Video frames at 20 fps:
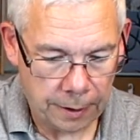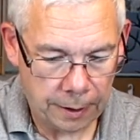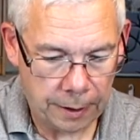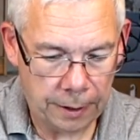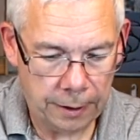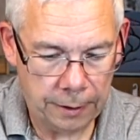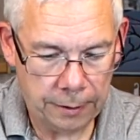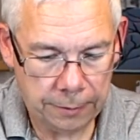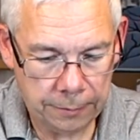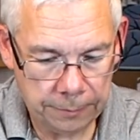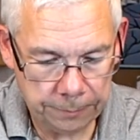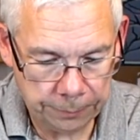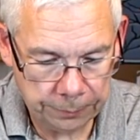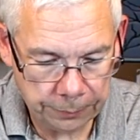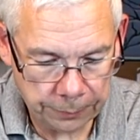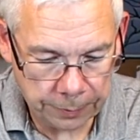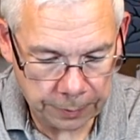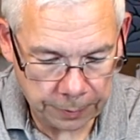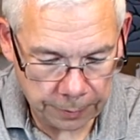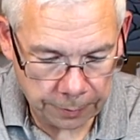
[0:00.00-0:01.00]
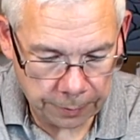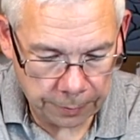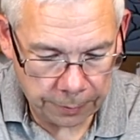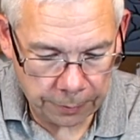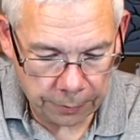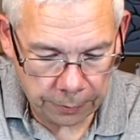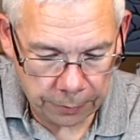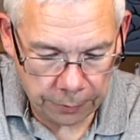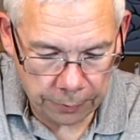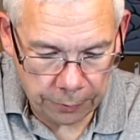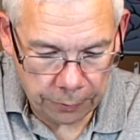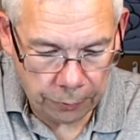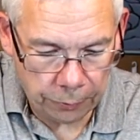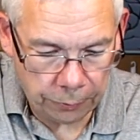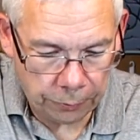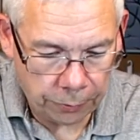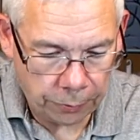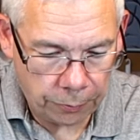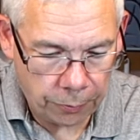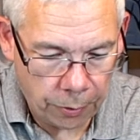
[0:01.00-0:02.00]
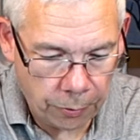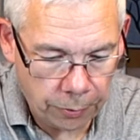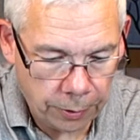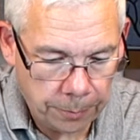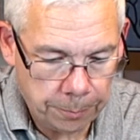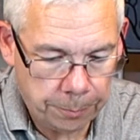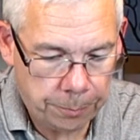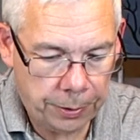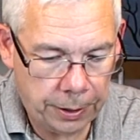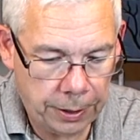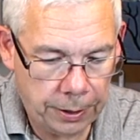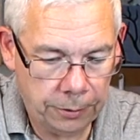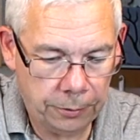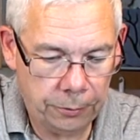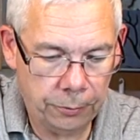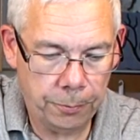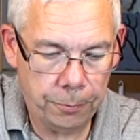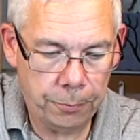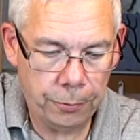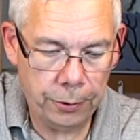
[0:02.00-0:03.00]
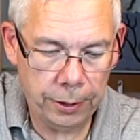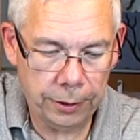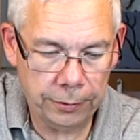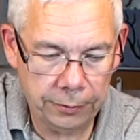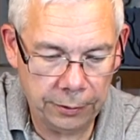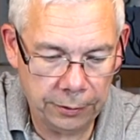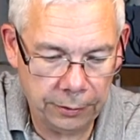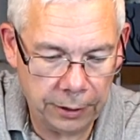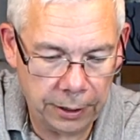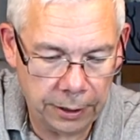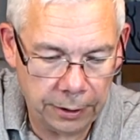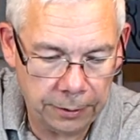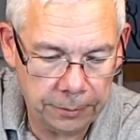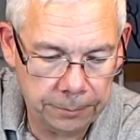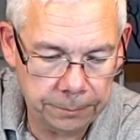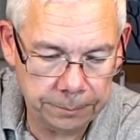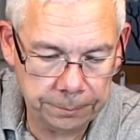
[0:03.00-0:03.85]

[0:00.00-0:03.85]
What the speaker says: and use your rolling pin to press it in.